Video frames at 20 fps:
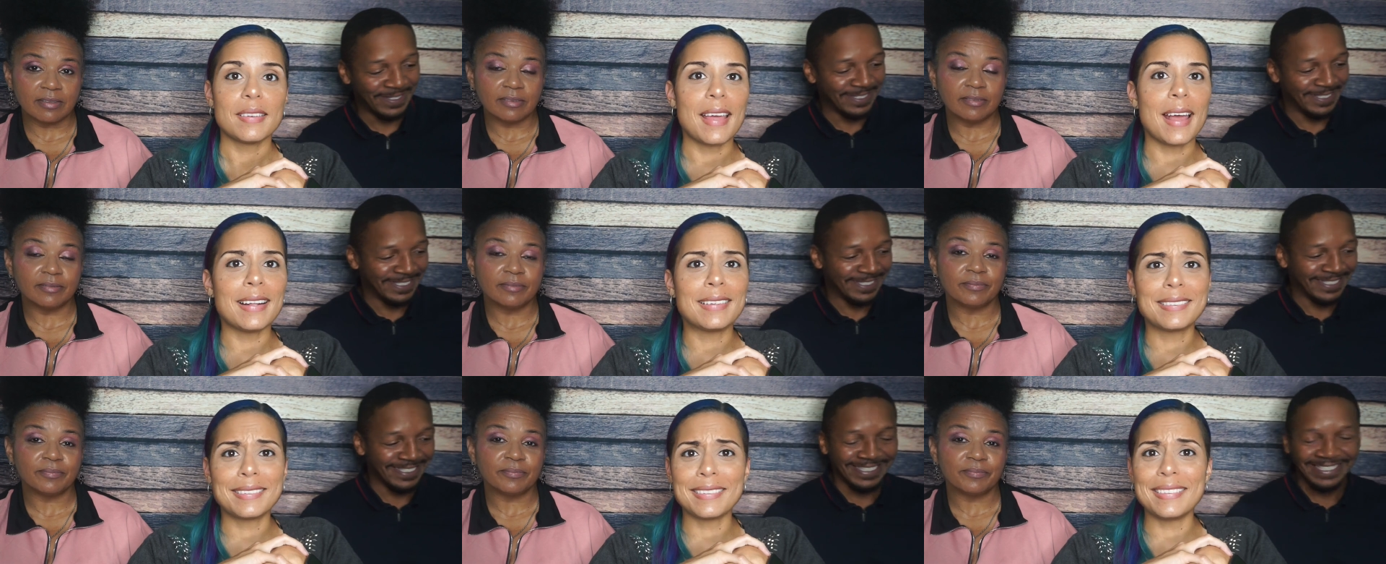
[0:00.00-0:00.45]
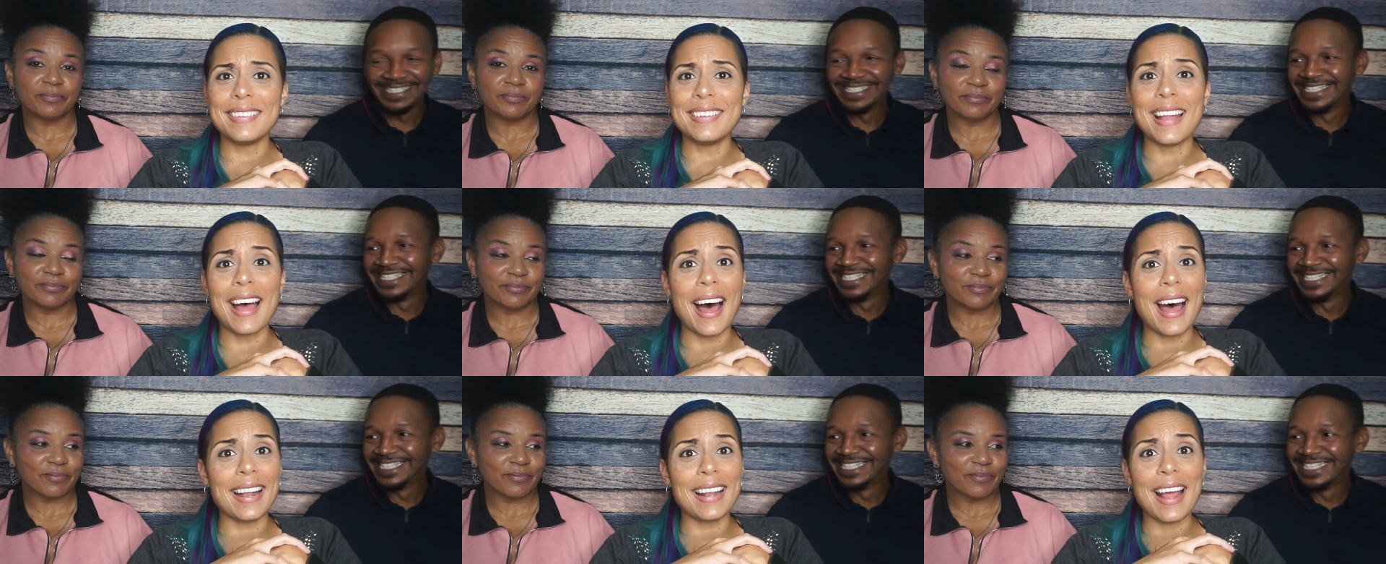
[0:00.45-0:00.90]
Speaker 1: that's
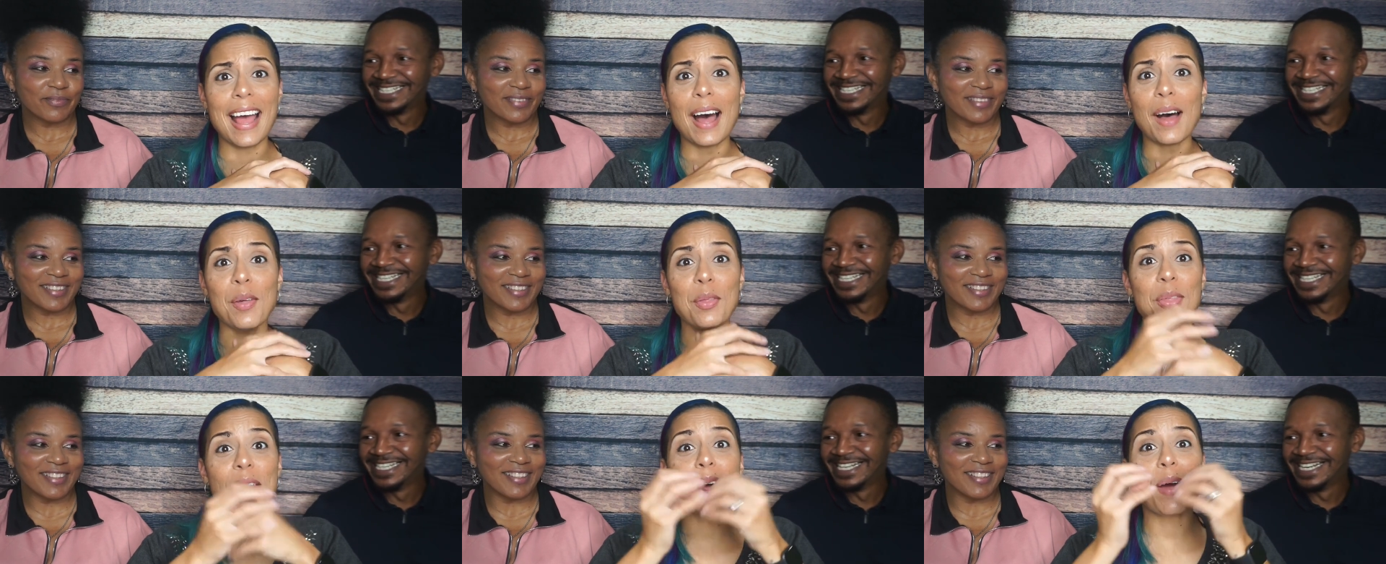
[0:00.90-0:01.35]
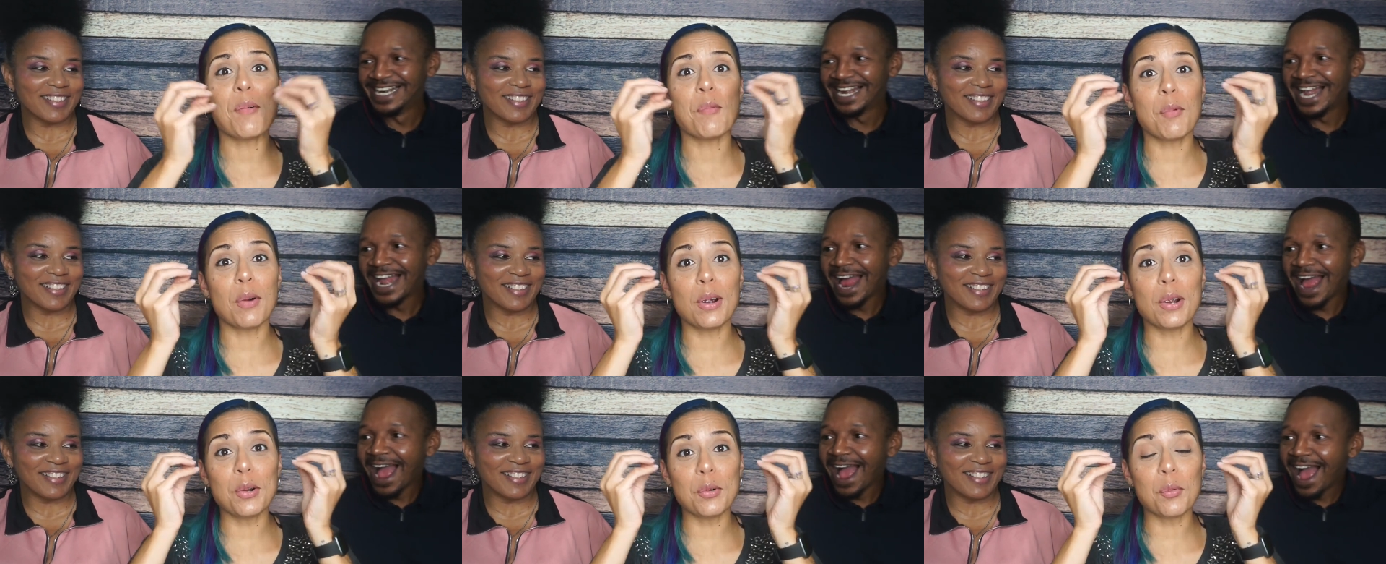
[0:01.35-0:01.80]
not how that
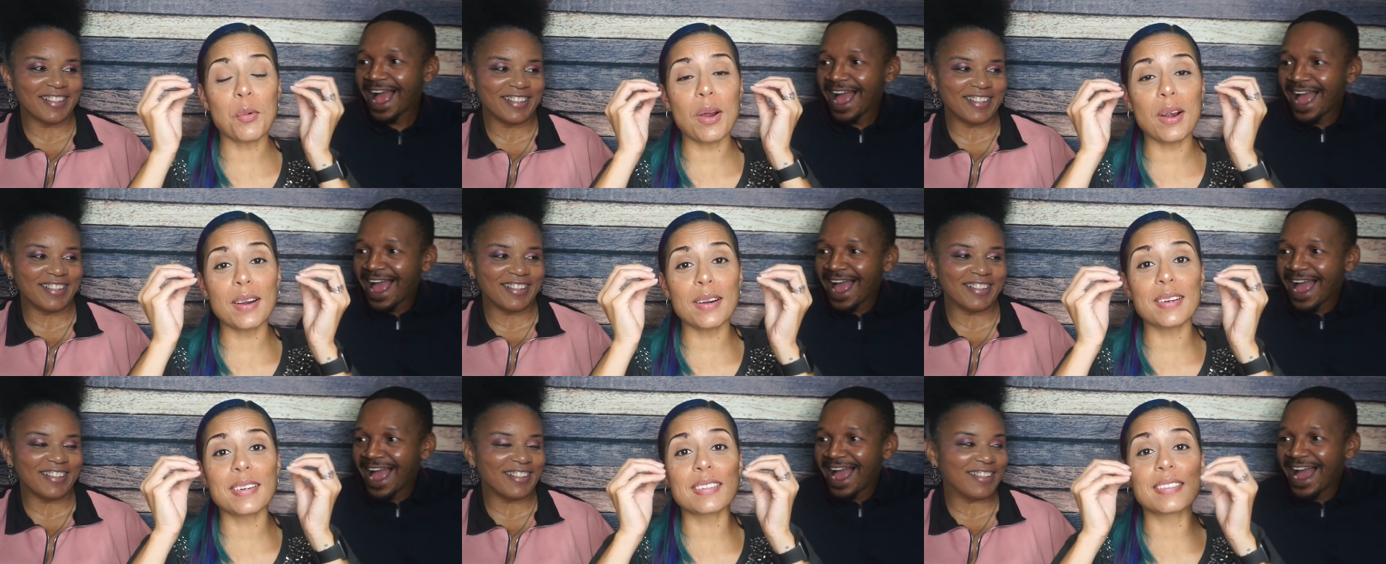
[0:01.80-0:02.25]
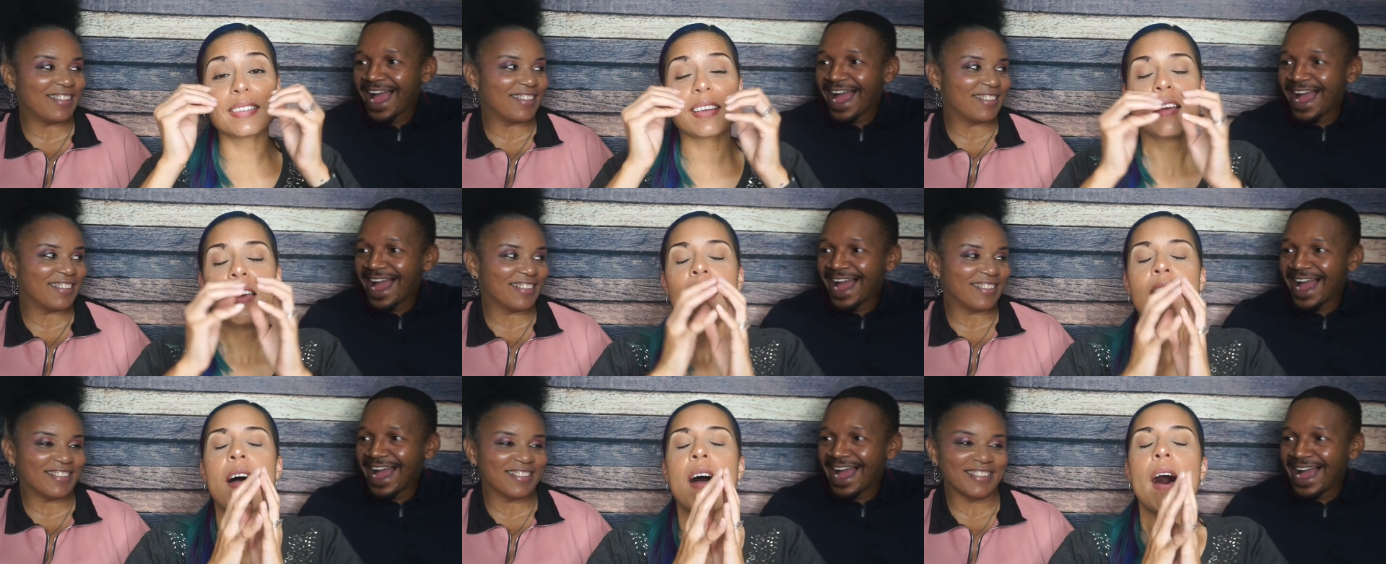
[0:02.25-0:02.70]
word works.
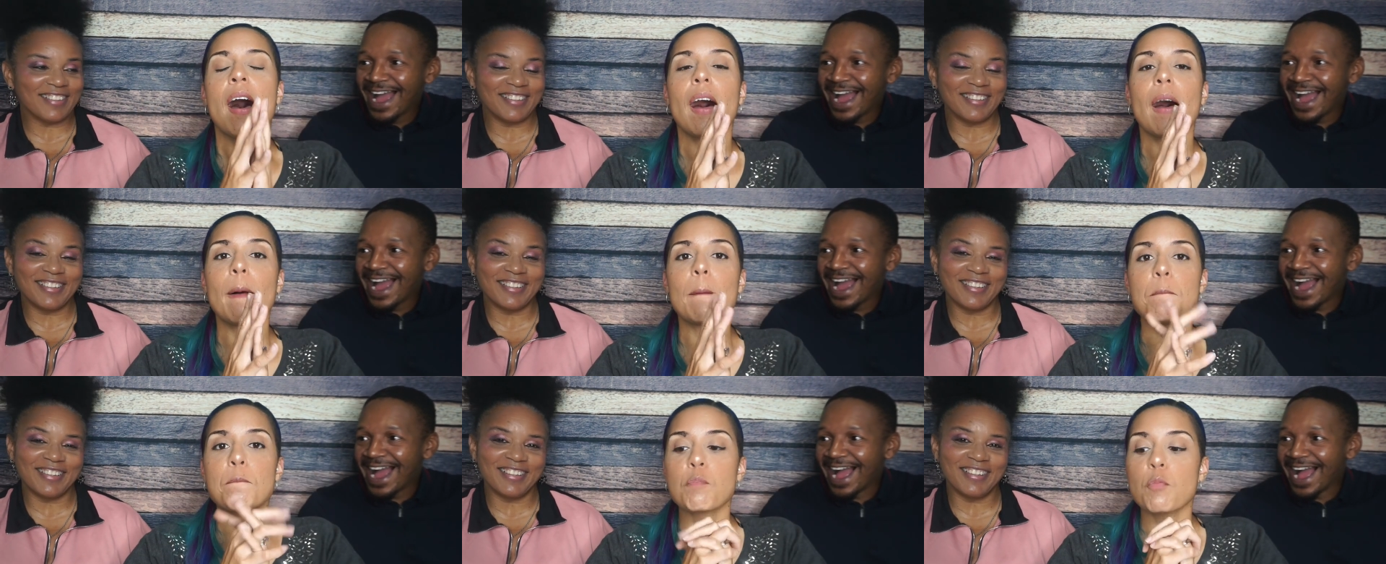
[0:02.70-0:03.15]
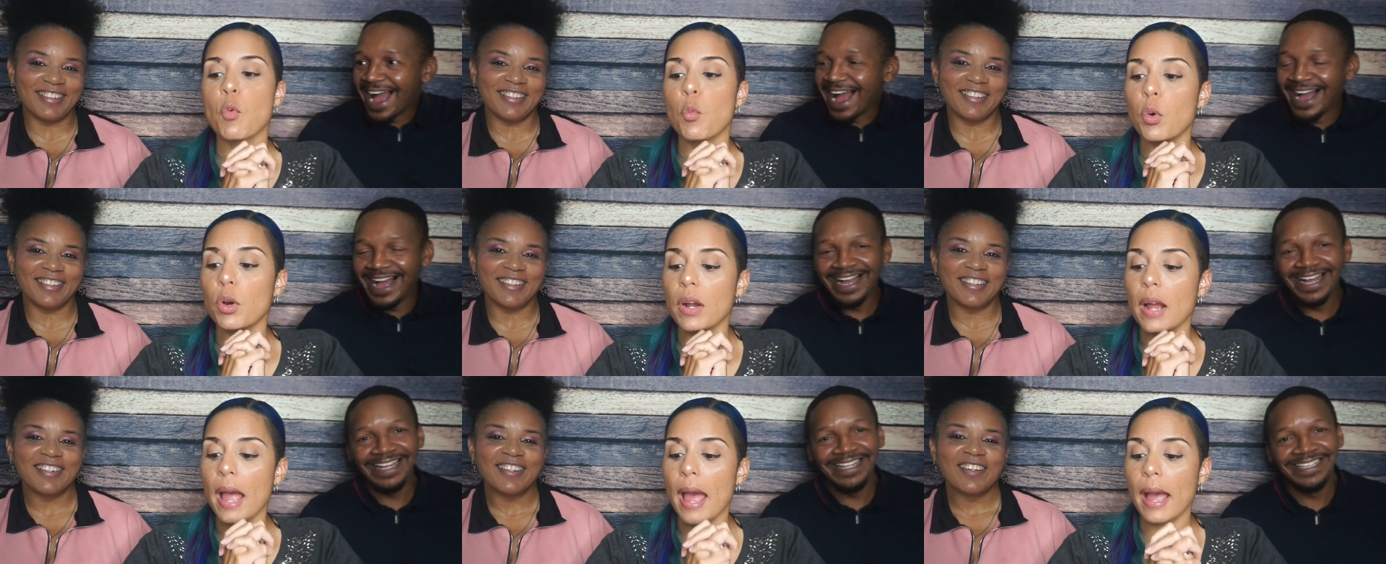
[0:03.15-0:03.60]
Um,
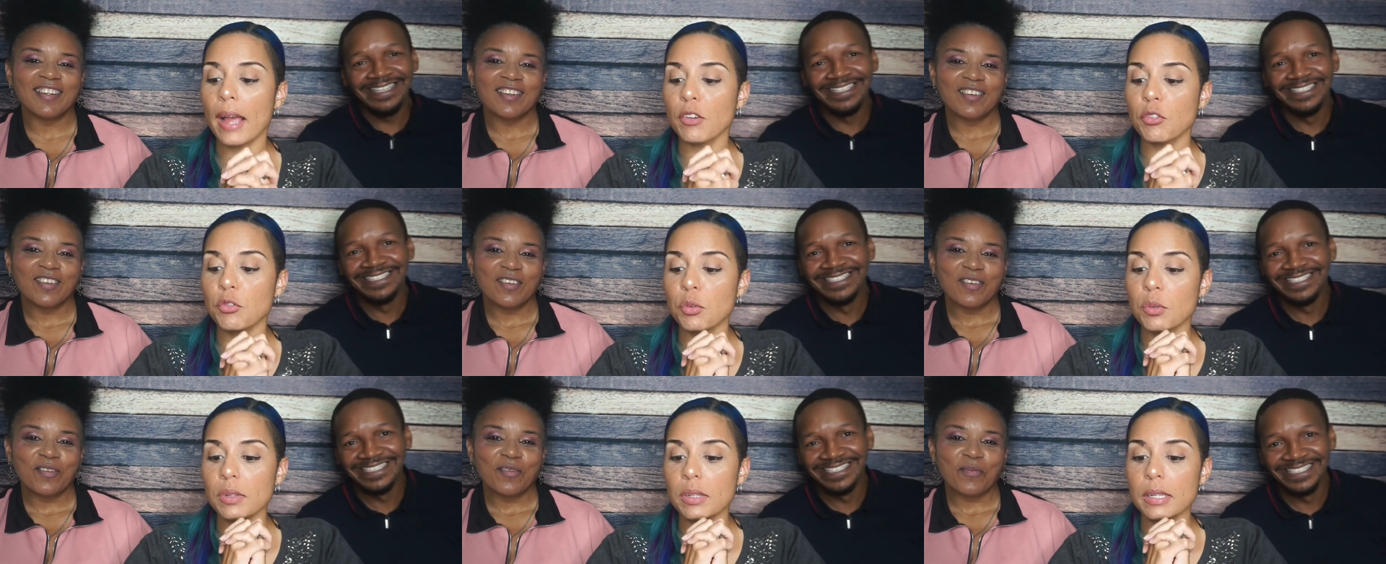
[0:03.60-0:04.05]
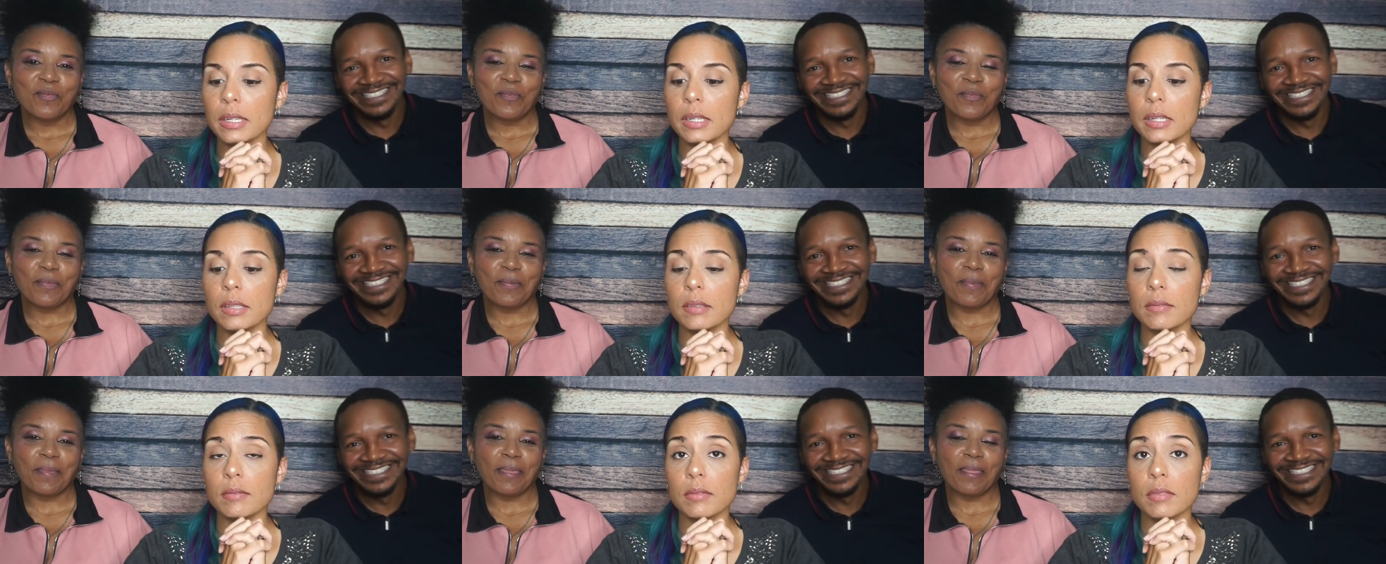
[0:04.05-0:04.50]
were
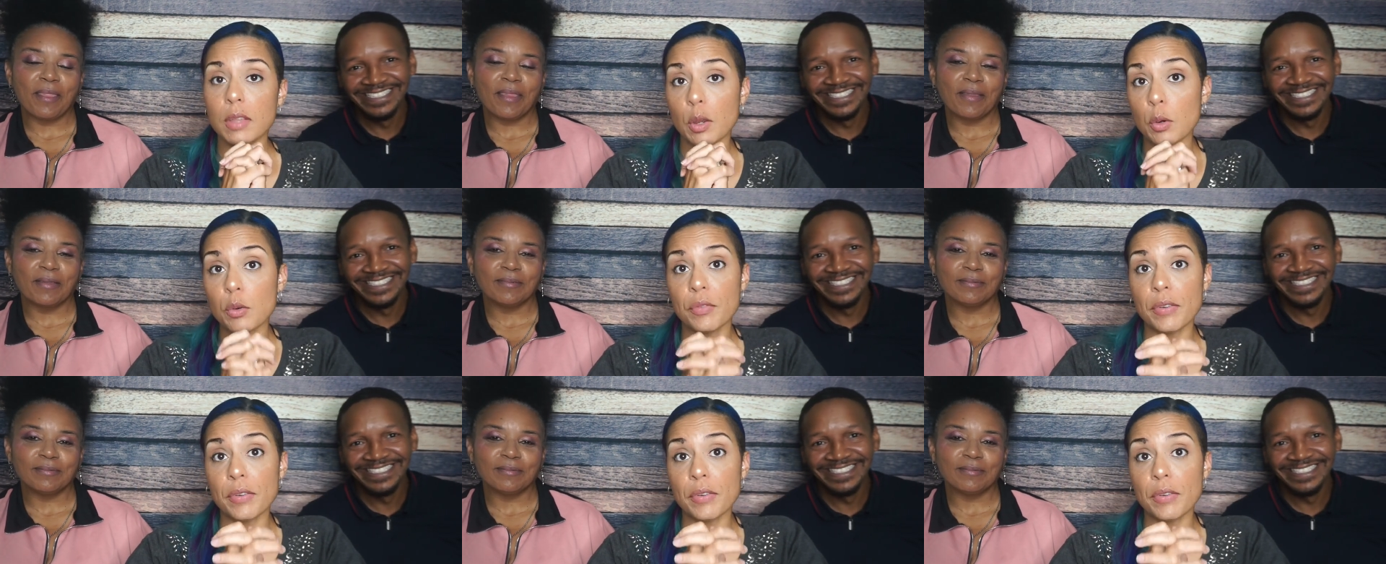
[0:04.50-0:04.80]
actually they were